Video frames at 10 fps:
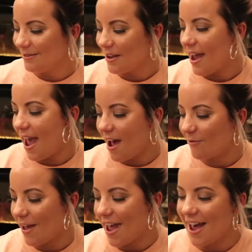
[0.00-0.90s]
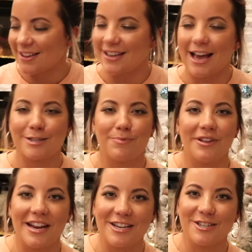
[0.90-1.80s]
half-ass
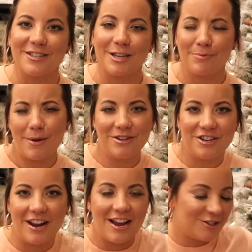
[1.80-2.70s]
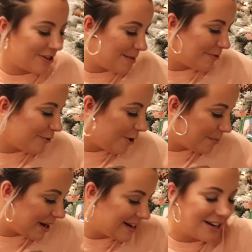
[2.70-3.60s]
explanations? I probably should have asked you that before,
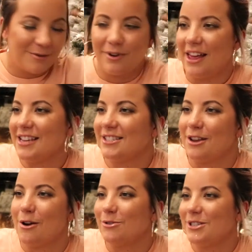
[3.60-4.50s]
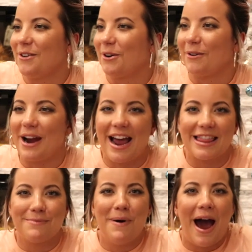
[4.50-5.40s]
but I didn't realize the notes were right on
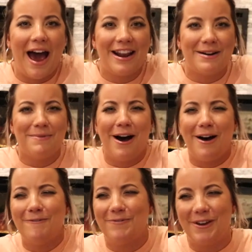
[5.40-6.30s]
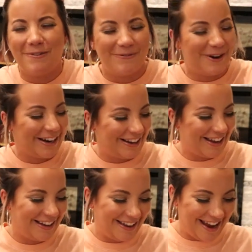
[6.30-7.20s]
the bottom of the
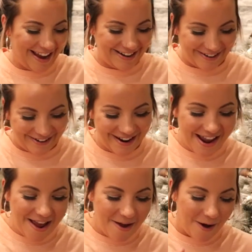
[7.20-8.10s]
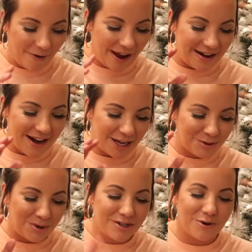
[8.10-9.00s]
freaking candle. Okay, next
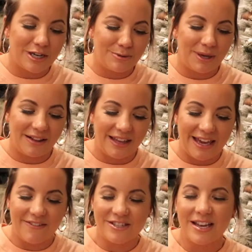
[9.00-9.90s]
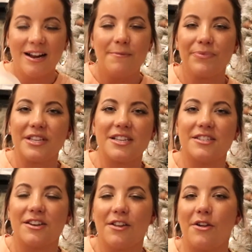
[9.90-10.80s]
one is going to be leaves. This is
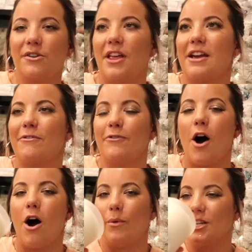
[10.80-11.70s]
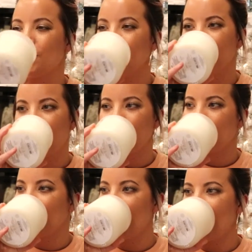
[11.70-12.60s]
another like fall winter one that I
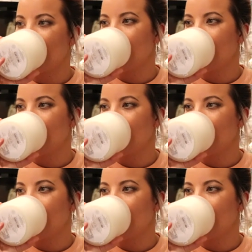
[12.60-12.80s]
really like.